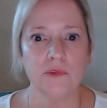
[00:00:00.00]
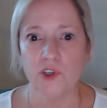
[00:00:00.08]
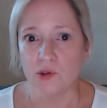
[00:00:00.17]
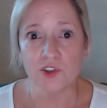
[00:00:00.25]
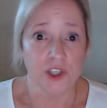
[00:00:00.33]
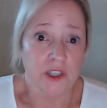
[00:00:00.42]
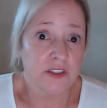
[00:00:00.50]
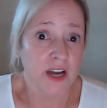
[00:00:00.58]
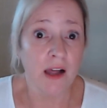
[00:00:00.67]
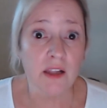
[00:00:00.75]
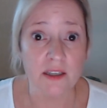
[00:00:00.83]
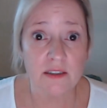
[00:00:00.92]
She can
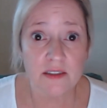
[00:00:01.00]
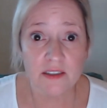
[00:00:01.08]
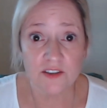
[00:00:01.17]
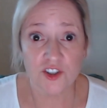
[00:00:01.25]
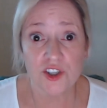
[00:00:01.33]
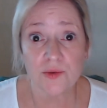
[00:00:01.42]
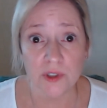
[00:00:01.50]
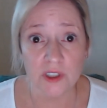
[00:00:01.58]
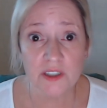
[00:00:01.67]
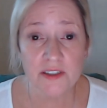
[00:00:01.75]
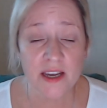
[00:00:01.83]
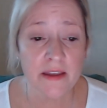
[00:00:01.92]
tell us, did she
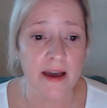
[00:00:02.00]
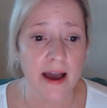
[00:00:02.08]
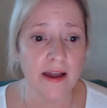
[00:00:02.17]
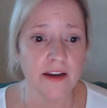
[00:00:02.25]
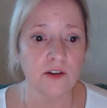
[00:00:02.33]
really say that?